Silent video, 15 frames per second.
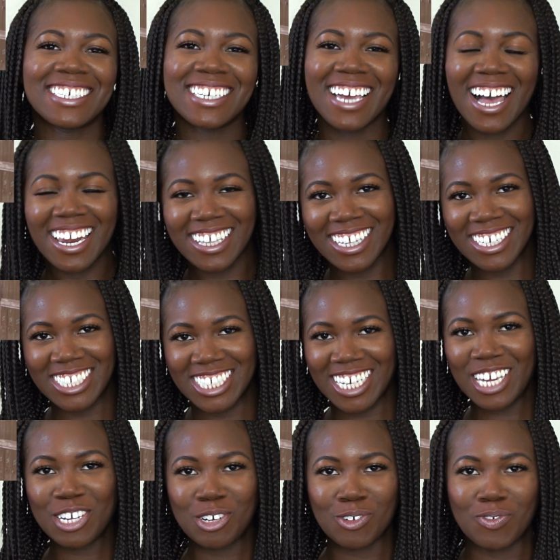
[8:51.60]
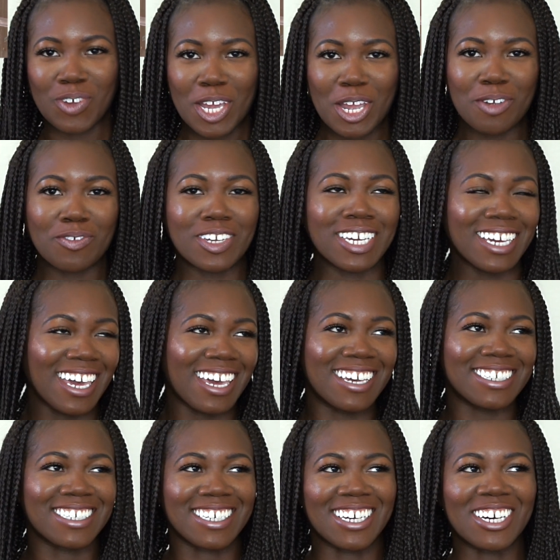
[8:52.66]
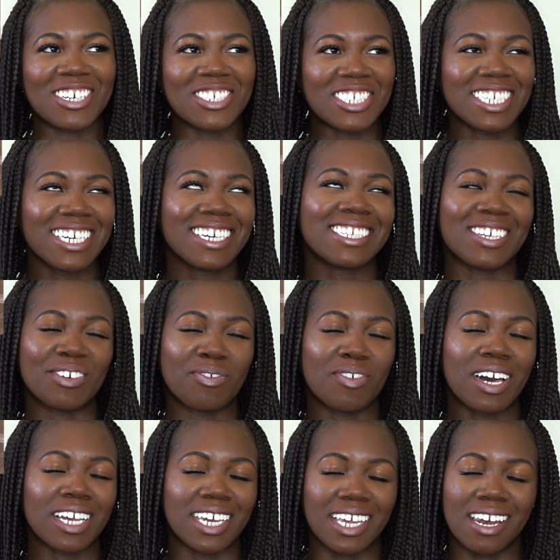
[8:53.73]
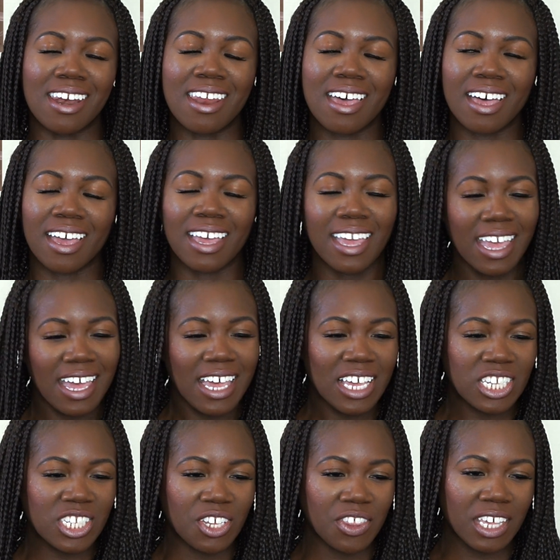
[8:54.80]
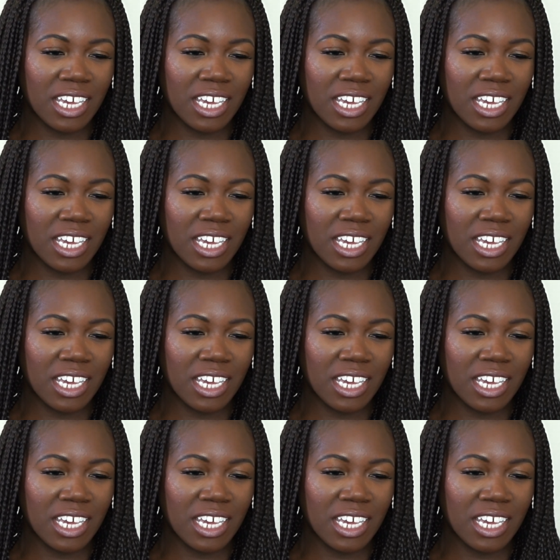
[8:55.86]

she got a little jingle for every occasion yo she is a fucking nut so